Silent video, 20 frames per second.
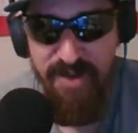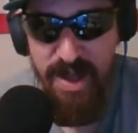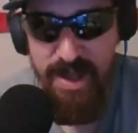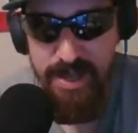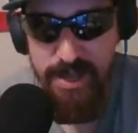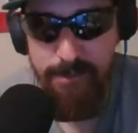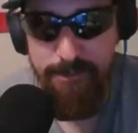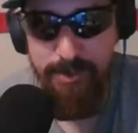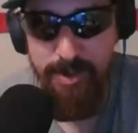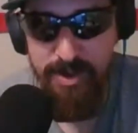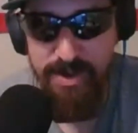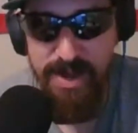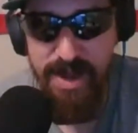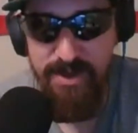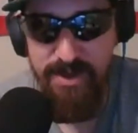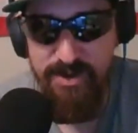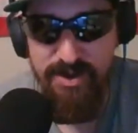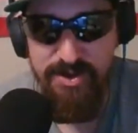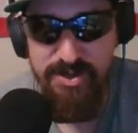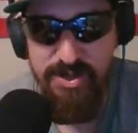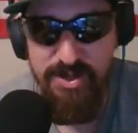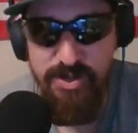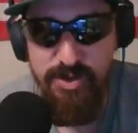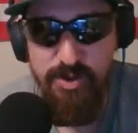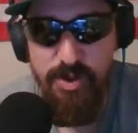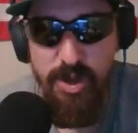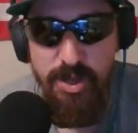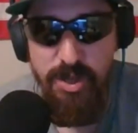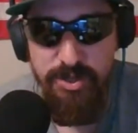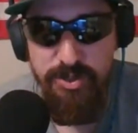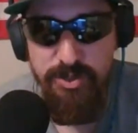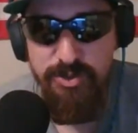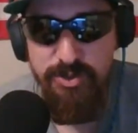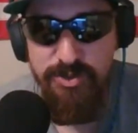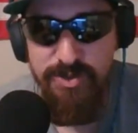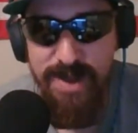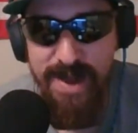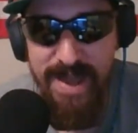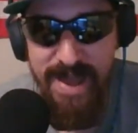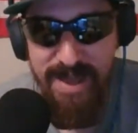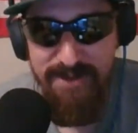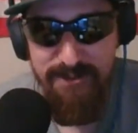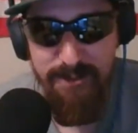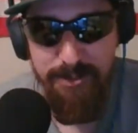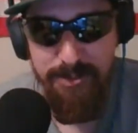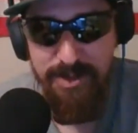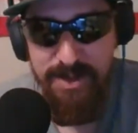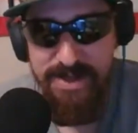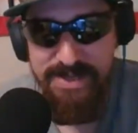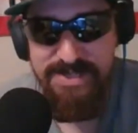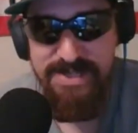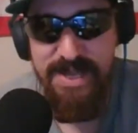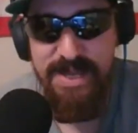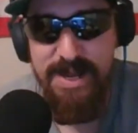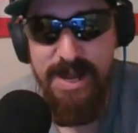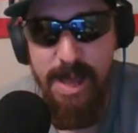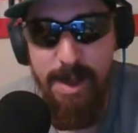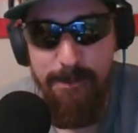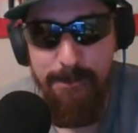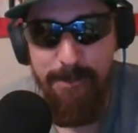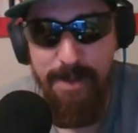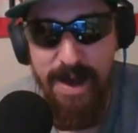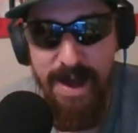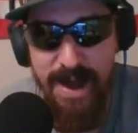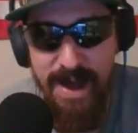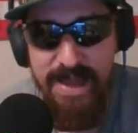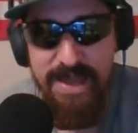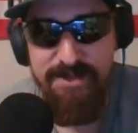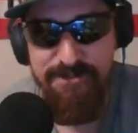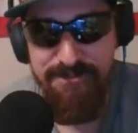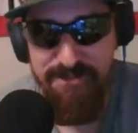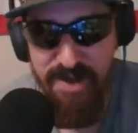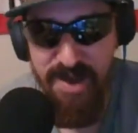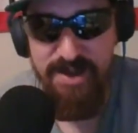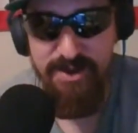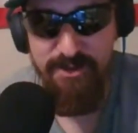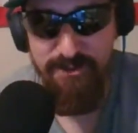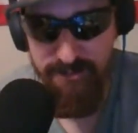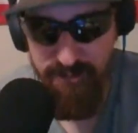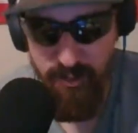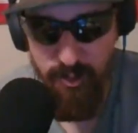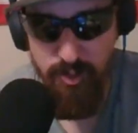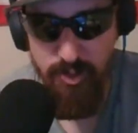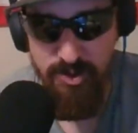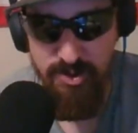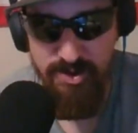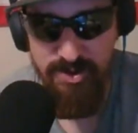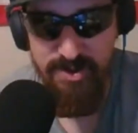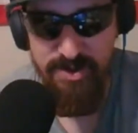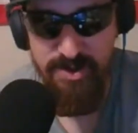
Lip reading: I can burn out on you, you do not have a place in my Final Four.